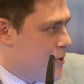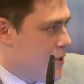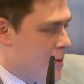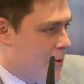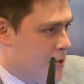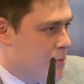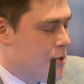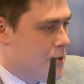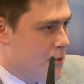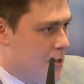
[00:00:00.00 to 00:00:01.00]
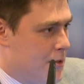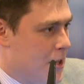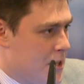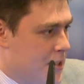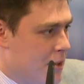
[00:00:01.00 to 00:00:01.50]
I know that the
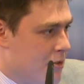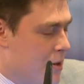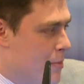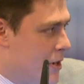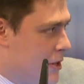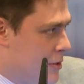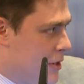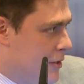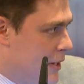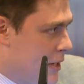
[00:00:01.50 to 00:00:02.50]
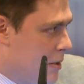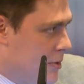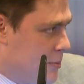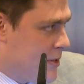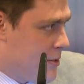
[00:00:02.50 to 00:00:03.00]
Kaspersky lab
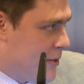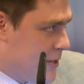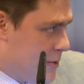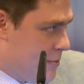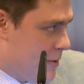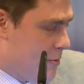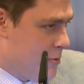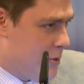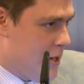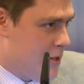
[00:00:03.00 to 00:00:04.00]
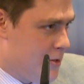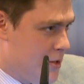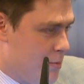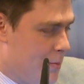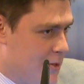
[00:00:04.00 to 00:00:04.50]
is
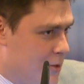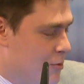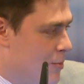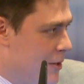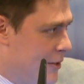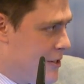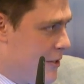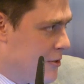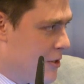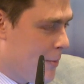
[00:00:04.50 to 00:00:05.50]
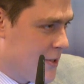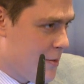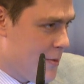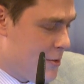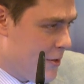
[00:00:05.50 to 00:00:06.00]
also
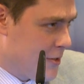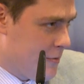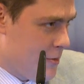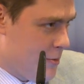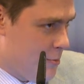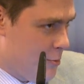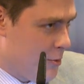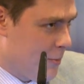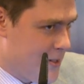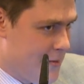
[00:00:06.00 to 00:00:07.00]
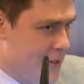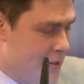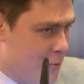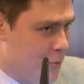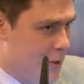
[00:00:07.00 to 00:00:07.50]
proposing the establishment of an
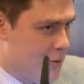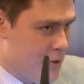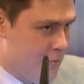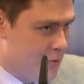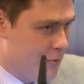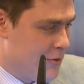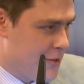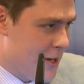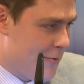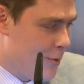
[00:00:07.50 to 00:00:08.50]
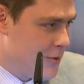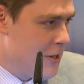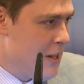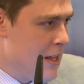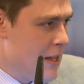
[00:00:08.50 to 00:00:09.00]
IAEA,
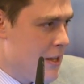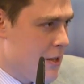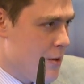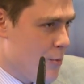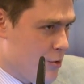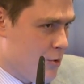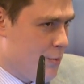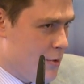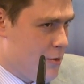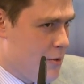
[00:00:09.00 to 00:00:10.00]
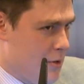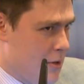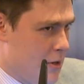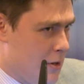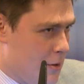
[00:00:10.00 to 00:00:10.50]
the International
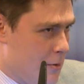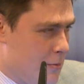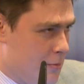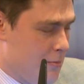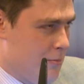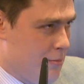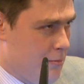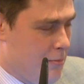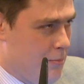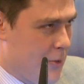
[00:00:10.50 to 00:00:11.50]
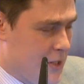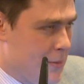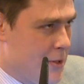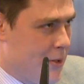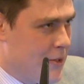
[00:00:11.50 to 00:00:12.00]
Agency for Nuclear
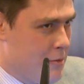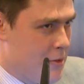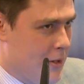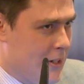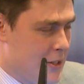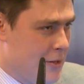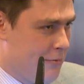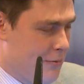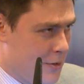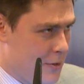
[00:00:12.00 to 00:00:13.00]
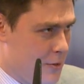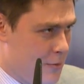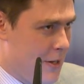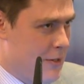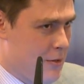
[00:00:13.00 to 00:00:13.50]
Energy, for Atomic Energy,
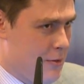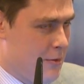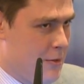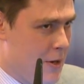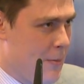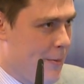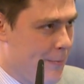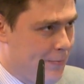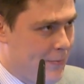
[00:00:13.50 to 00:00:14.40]
or